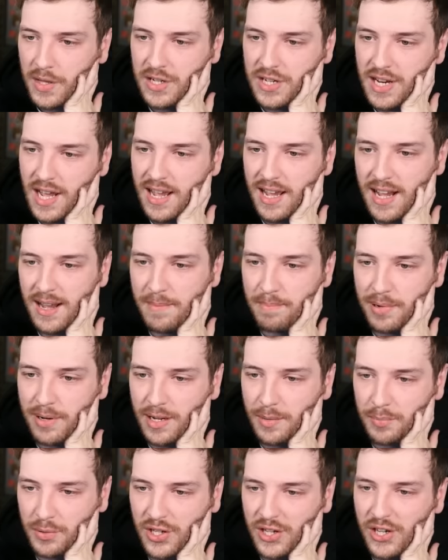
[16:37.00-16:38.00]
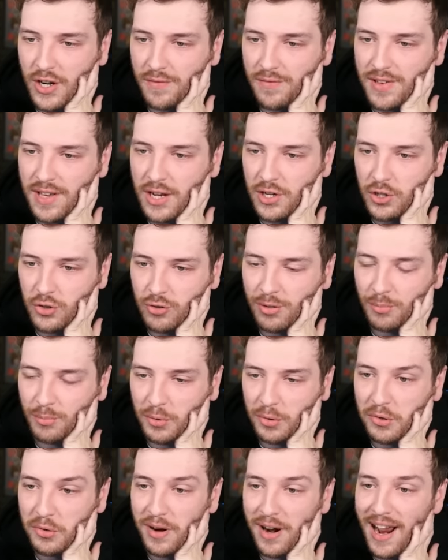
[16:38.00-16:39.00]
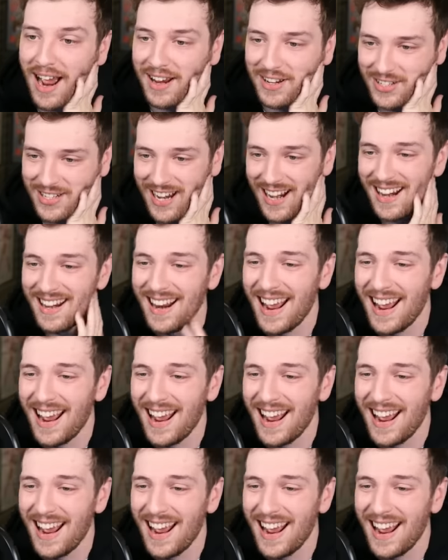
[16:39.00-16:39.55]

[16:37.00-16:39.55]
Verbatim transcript: the day I burp, CDawgVA stream will crash.